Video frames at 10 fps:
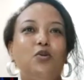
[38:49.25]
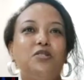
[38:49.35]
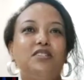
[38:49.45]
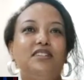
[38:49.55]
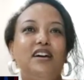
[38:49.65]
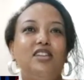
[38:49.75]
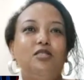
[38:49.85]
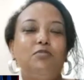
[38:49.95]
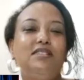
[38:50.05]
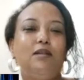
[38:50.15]
hosted the
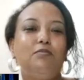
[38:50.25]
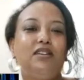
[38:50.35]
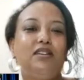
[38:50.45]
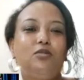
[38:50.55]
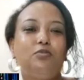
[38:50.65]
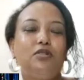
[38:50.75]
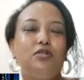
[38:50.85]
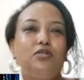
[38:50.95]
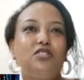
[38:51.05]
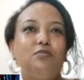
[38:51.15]
best Zambian
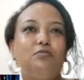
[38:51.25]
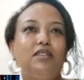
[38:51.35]
entrepreneurship.